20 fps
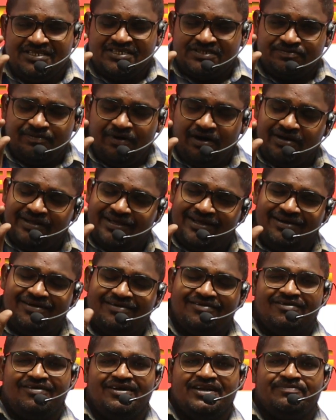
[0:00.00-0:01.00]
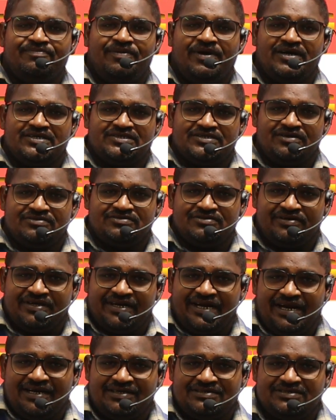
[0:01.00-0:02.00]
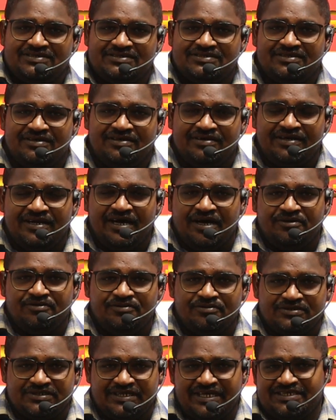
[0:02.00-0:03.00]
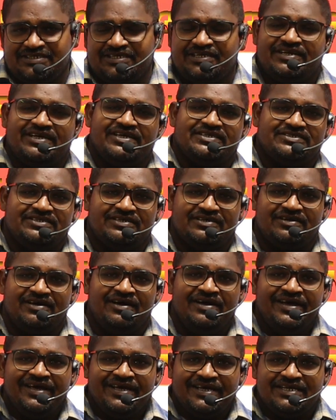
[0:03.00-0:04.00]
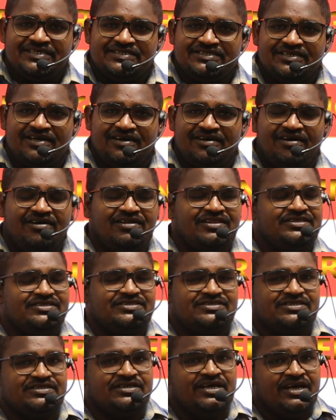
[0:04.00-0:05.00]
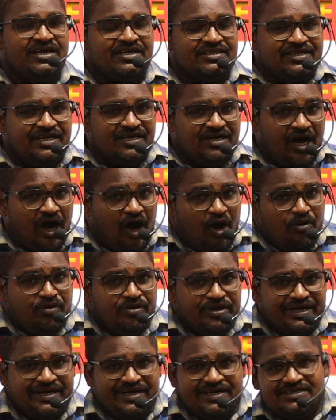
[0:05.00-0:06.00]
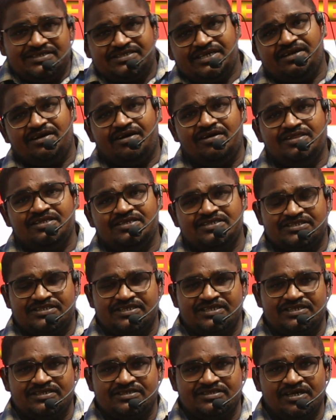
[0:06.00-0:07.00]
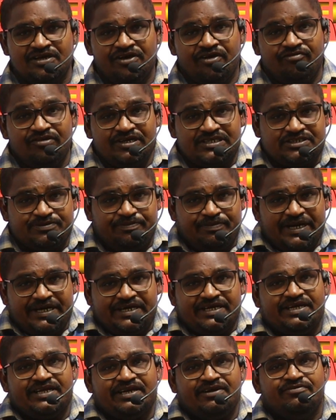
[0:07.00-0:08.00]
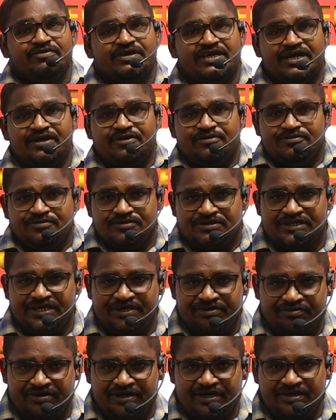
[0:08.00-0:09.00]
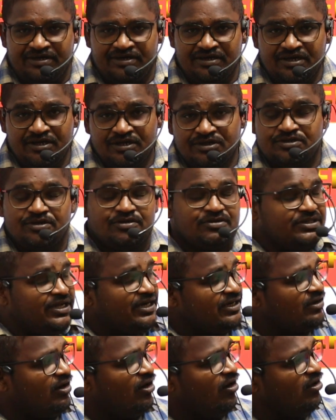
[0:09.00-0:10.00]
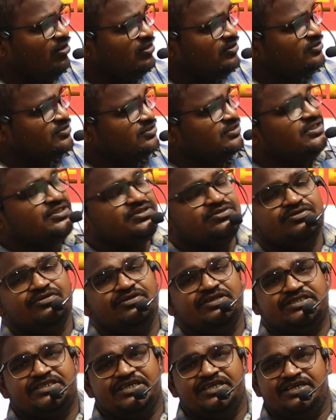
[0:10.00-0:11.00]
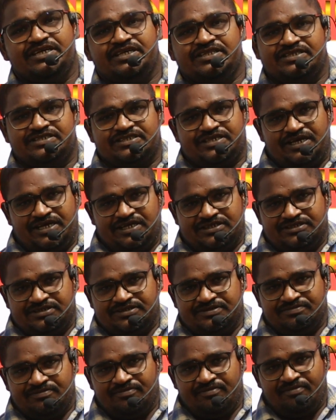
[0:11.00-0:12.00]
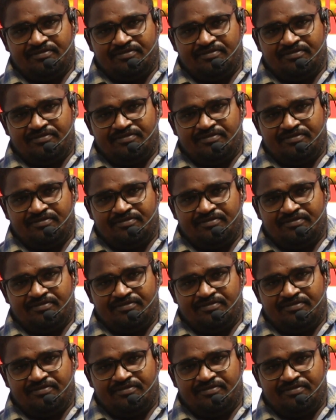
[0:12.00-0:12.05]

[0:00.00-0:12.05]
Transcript: the small electronic parts also transistor diodes etc etc Yes, are all these things then how we can design all these things which material we can use that one so that all those things we will see in this class